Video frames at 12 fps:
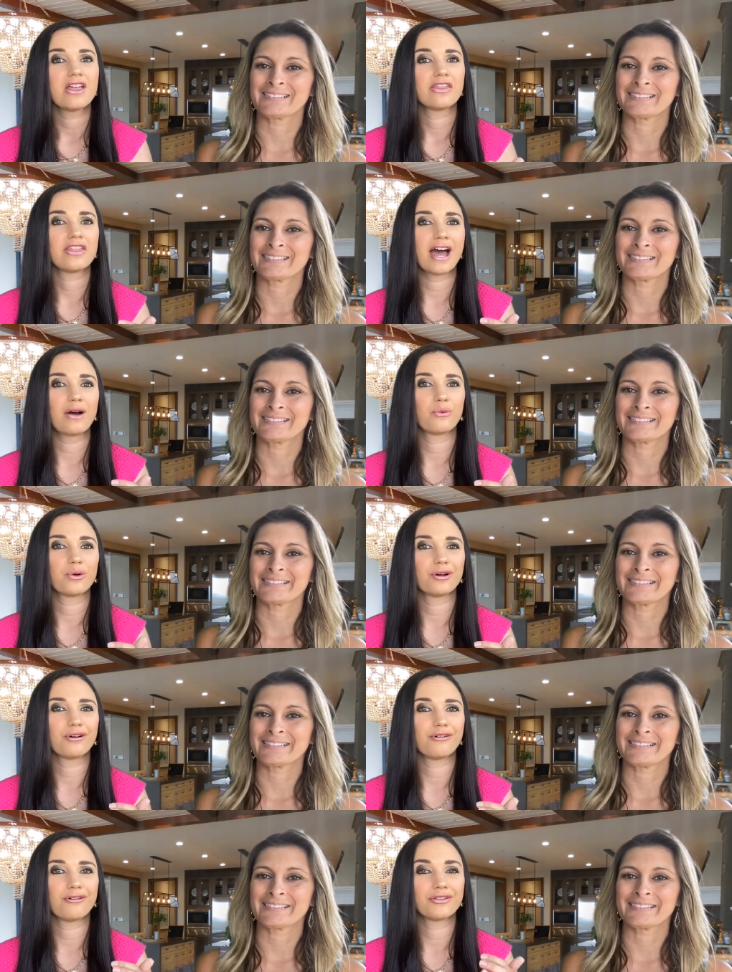Speaker 1: that
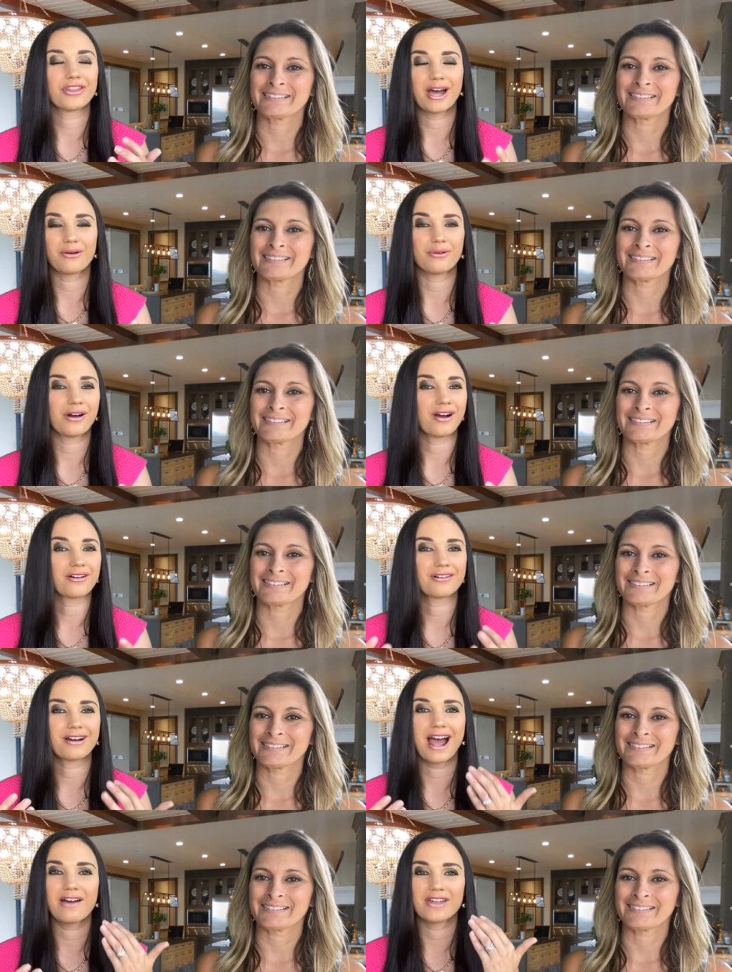will that
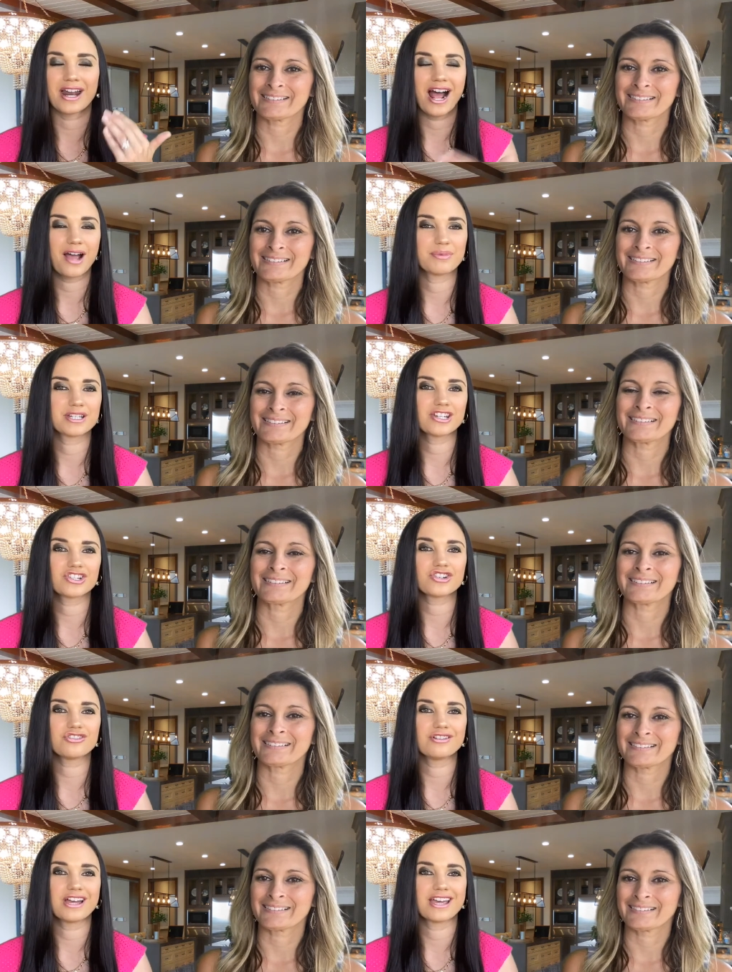are have that high
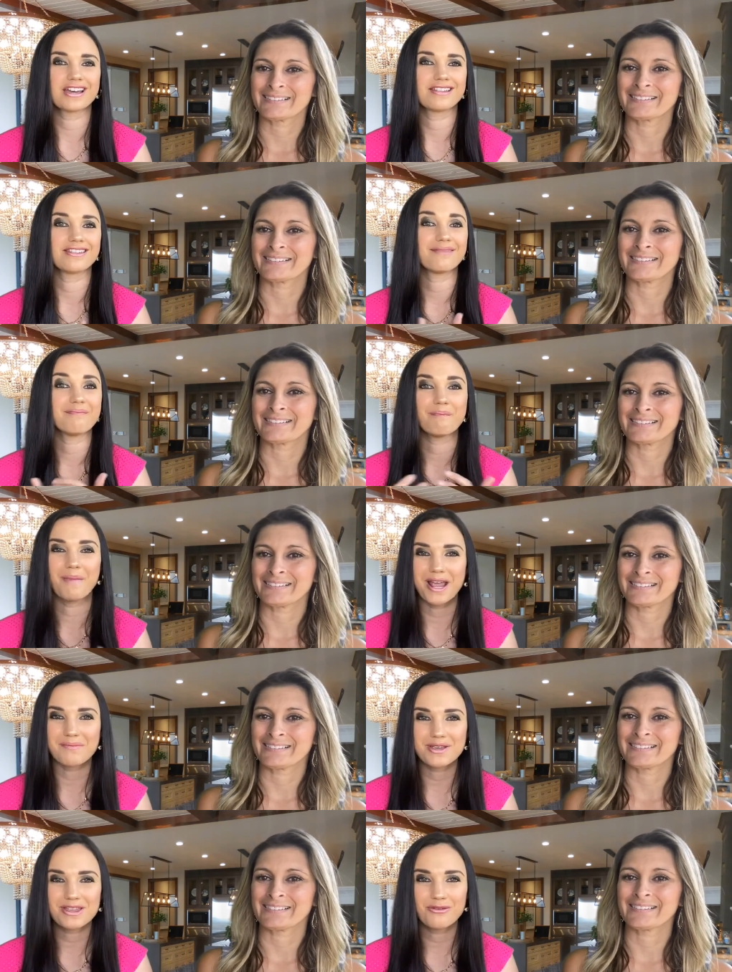potential and
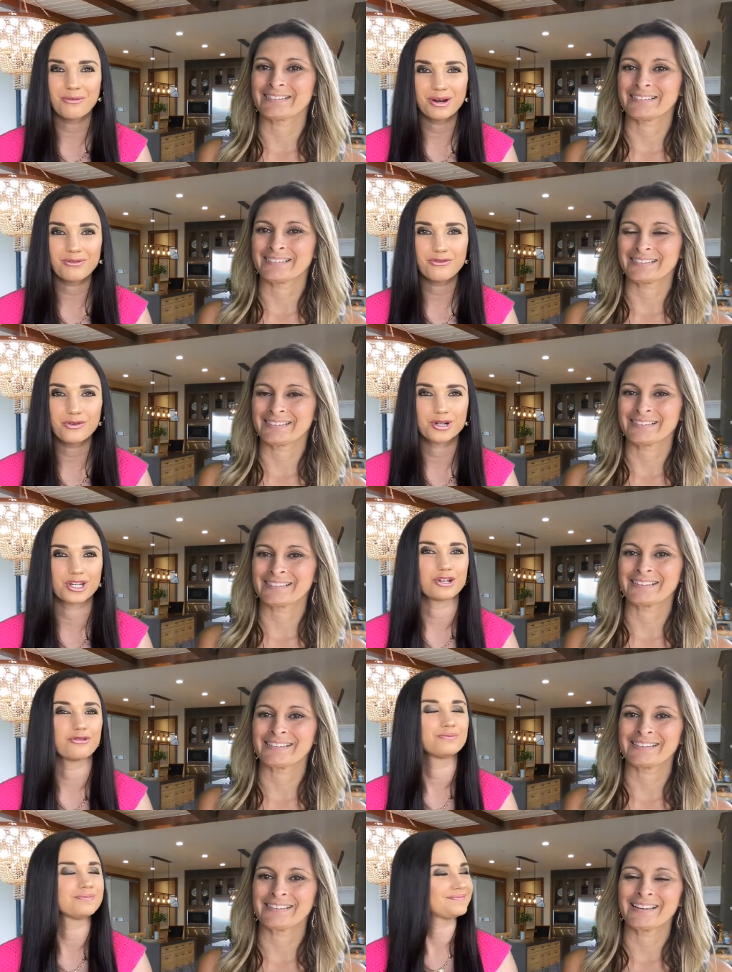might be the one for
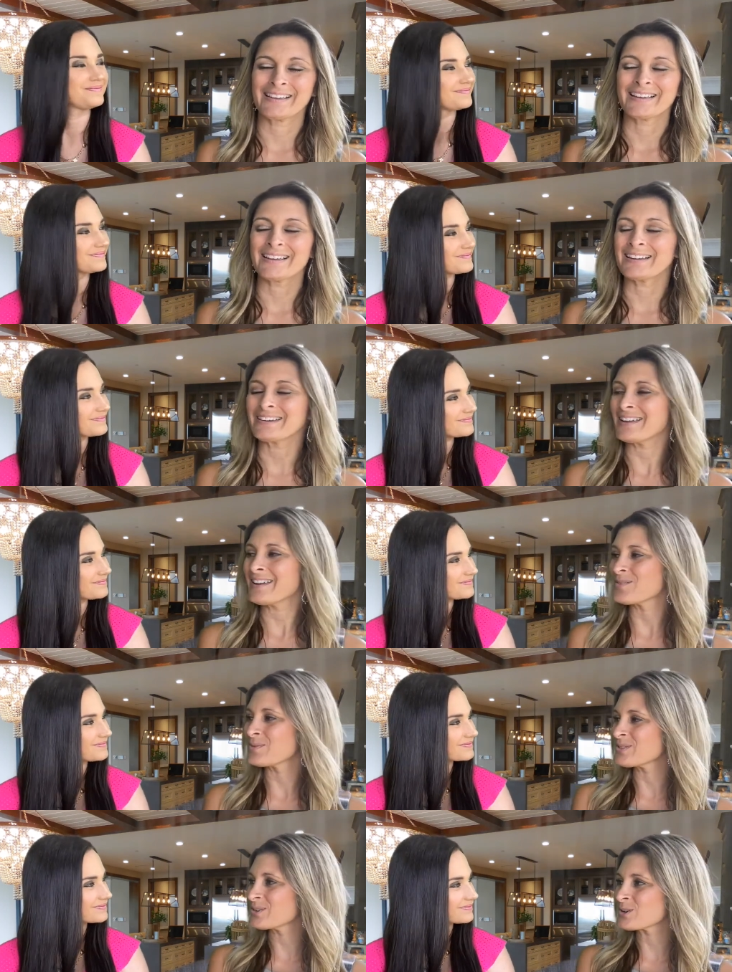you.
Speaker 2: And yeah,
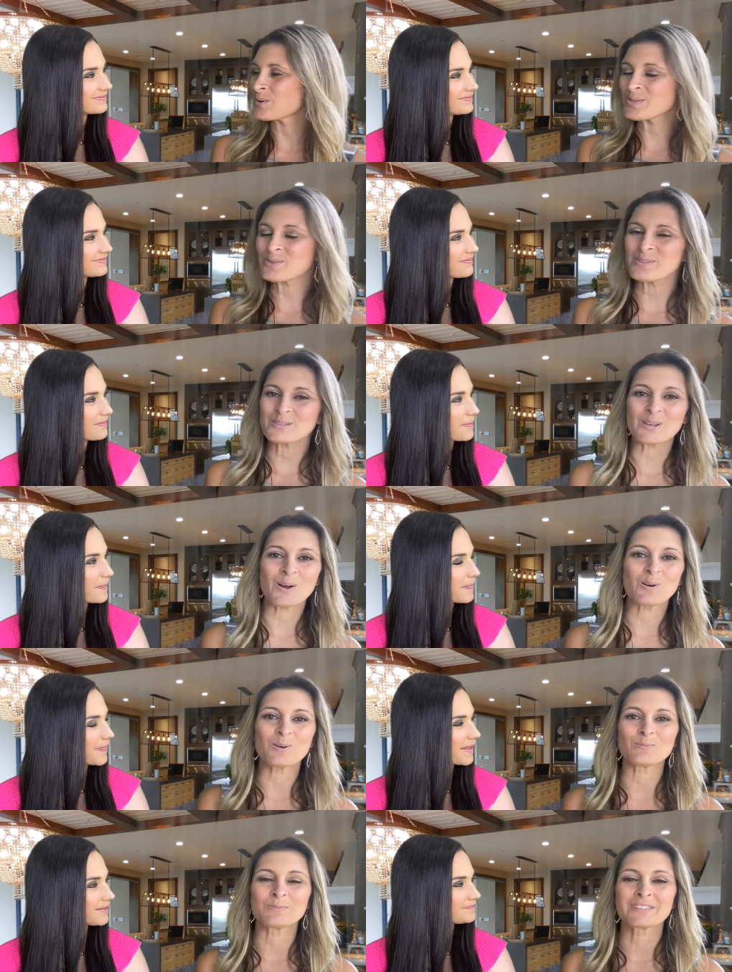when they're going through these
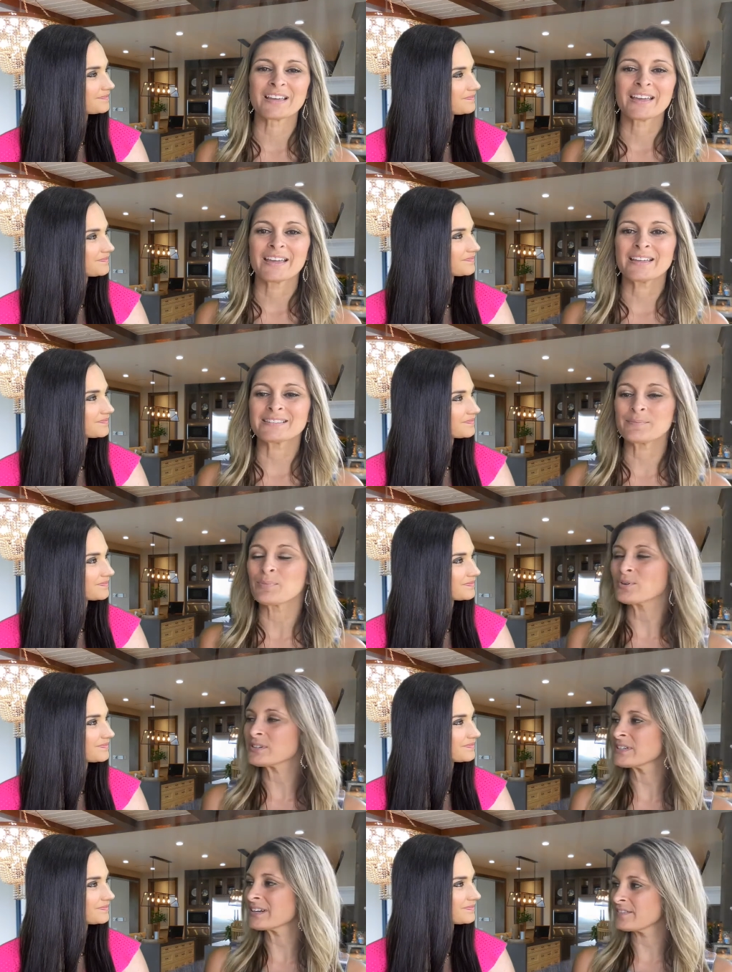homes, it's
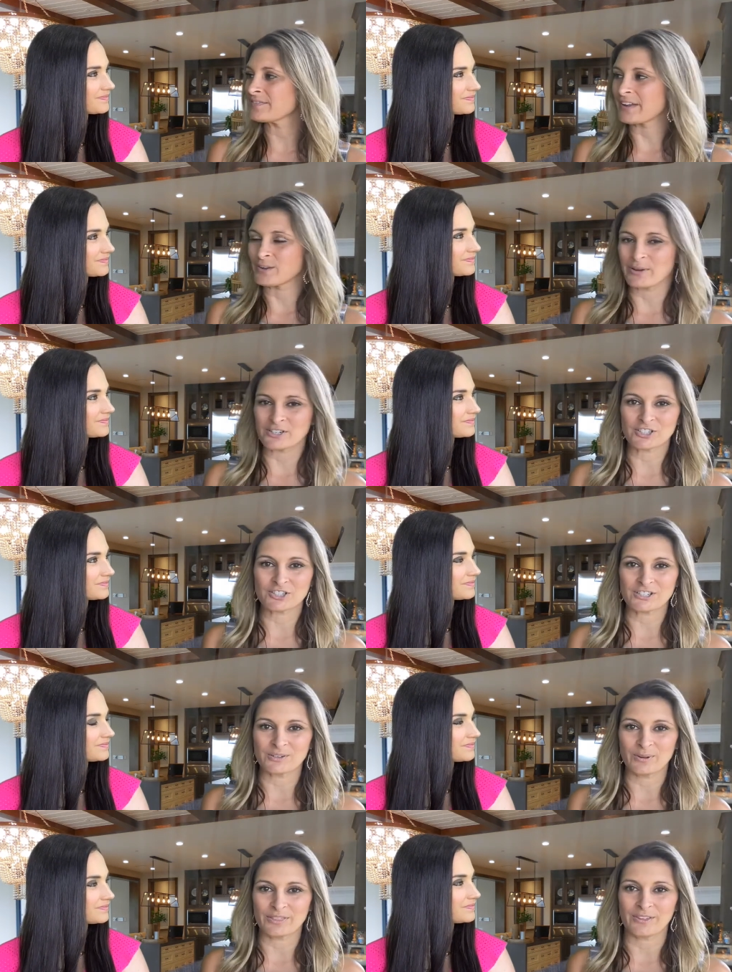important to take an evaluation
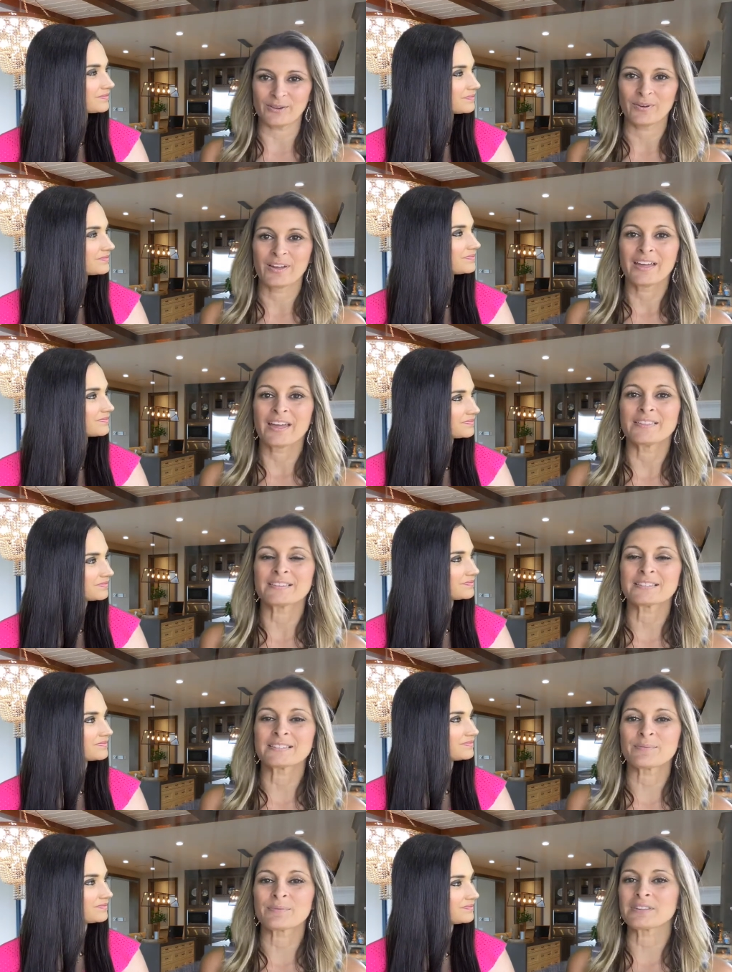sheet with you. And this
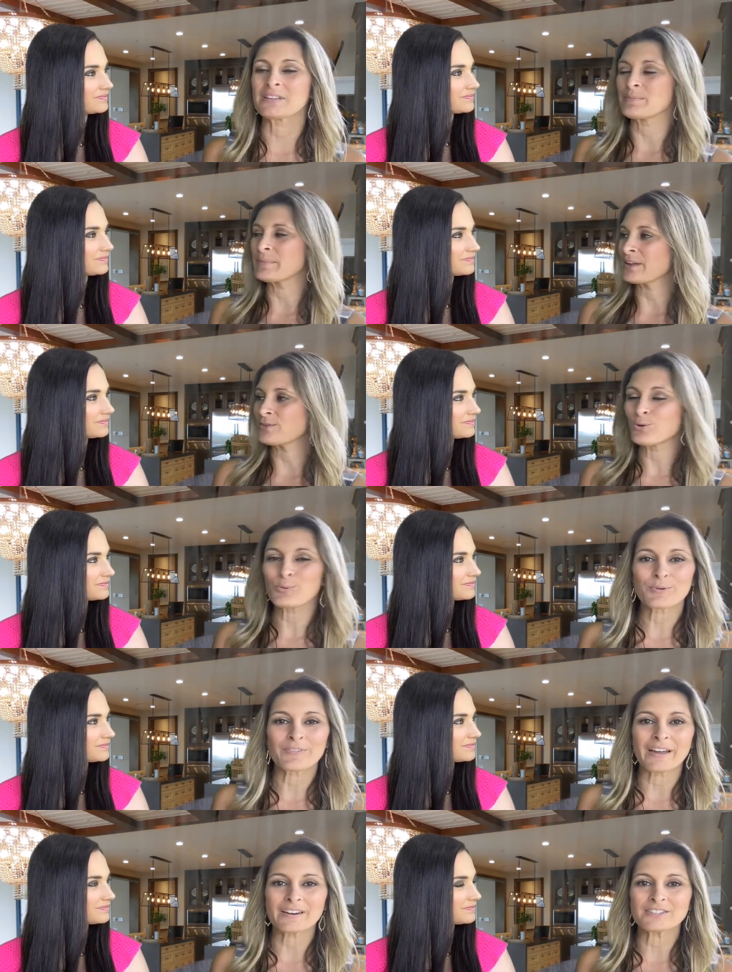is something that Amanda will
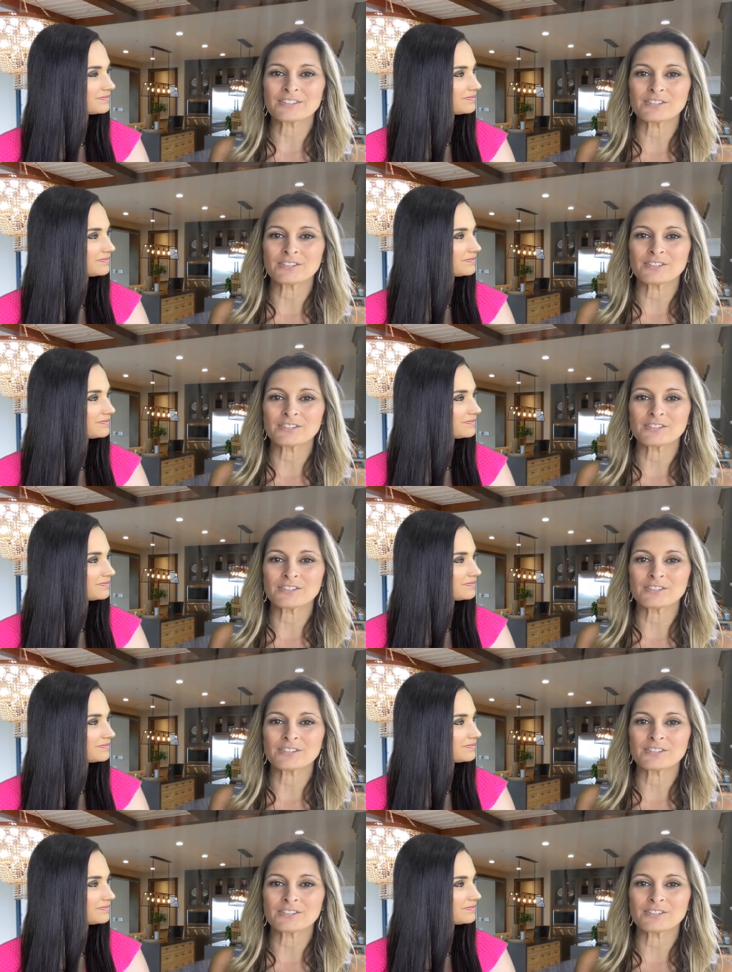provide to